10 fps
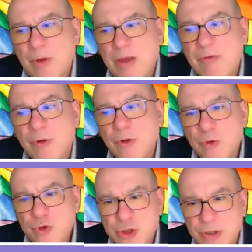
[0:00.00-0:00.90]

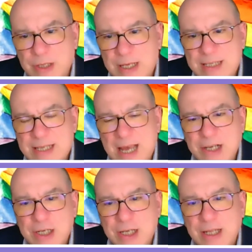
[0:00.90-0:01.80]
evolution is
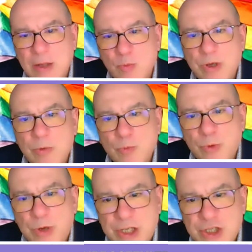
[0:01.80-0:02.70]
actually that we
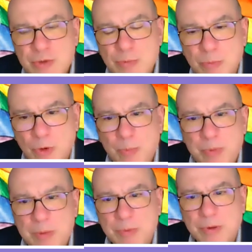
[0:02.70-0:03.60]
reach more
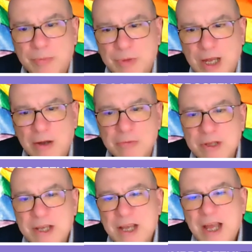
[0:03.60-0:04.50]
people now,
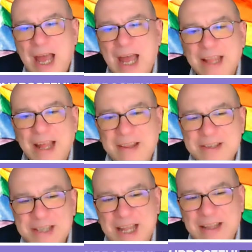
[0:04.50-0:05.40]
and that
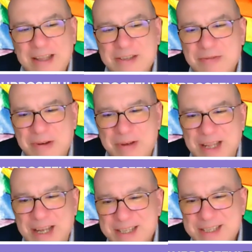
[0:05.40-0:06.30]
is a very
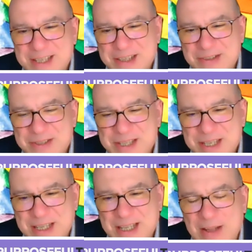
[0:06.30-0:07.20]
nice thing to
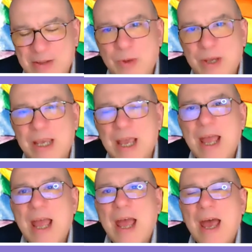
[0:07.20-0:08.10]
see, that we
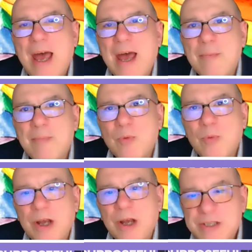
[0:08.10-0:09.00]

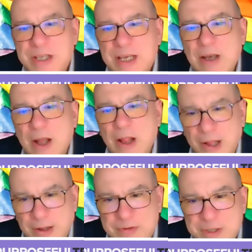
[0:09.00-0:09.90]
are seeing a
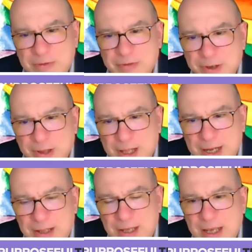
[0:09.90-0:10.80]
lot of silver
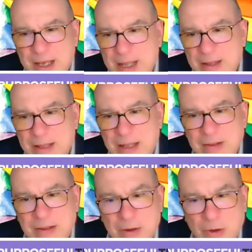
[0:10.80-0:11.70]
lining in
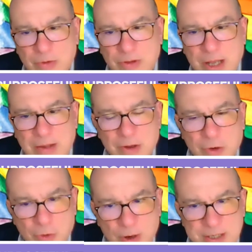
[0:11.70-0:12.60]
the
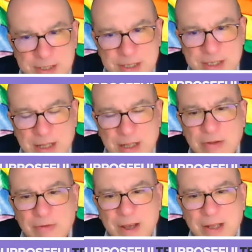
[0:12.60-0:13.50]
crisis, and in
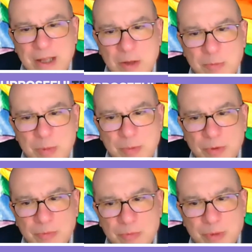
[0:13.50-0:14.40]
the fact that
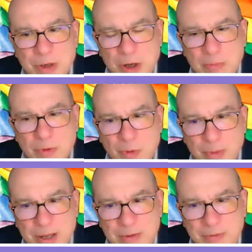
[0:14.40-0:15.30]
people become more
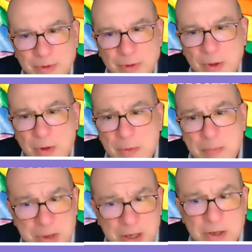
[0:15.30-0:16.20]
mindful,
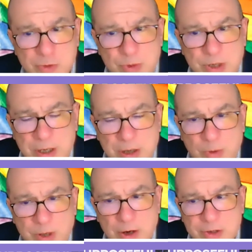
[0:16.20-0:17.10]
because
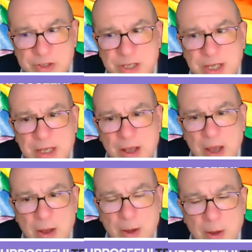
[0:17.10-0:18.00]
we are seeing
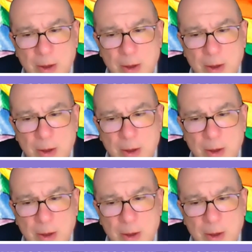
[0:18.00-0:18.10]
a